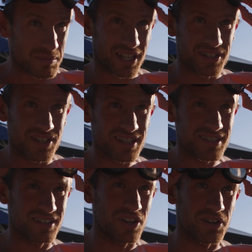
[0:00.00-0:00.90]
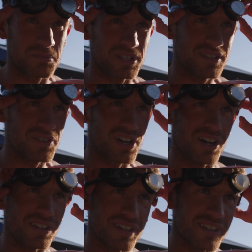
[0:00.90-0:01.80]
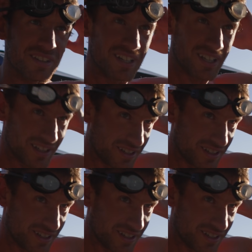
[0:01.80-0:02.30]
Bit congested though, gonna be difficult, I think.